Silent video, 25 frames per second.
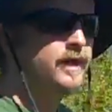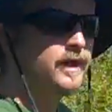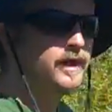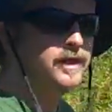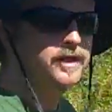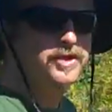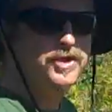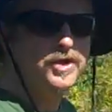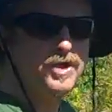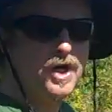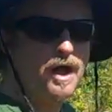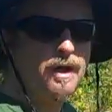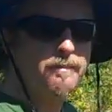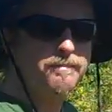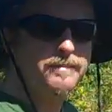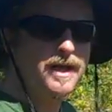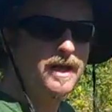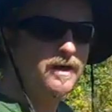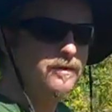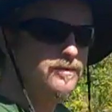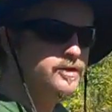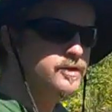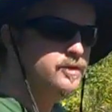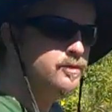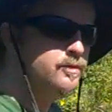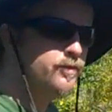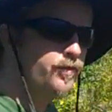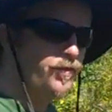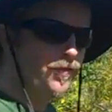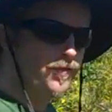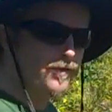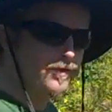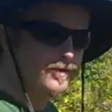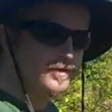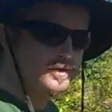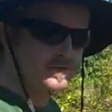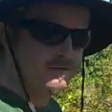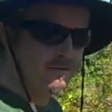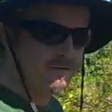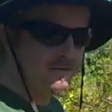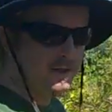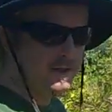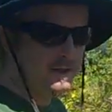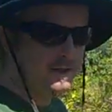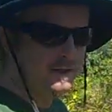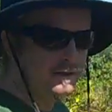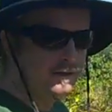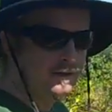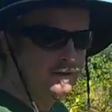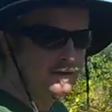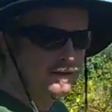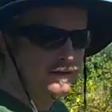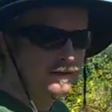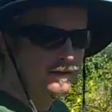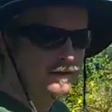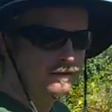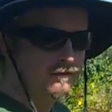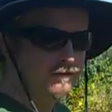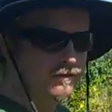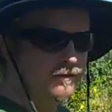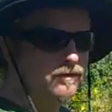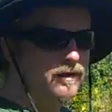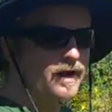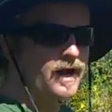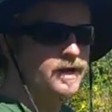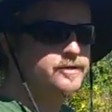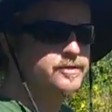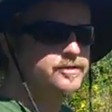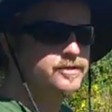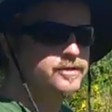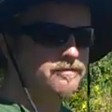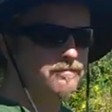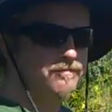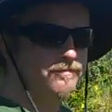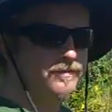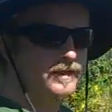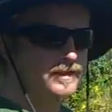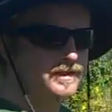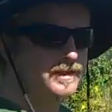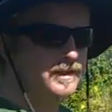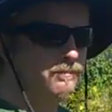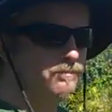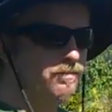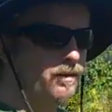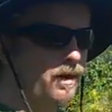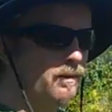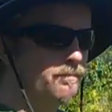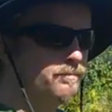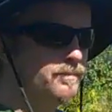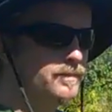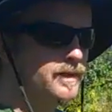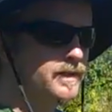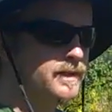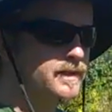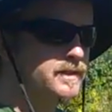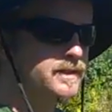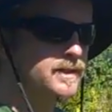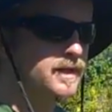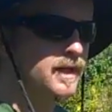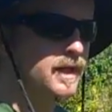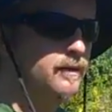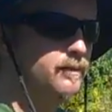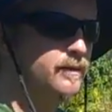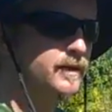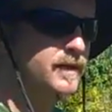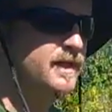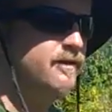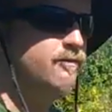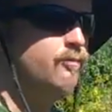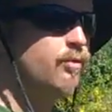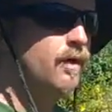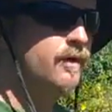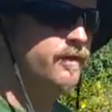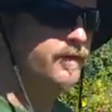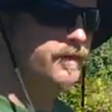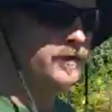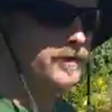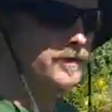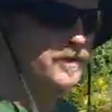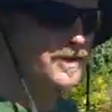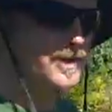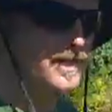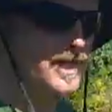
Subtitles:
we chop down 2/3 of it for nitrogen fixing properties, and we leave 1/3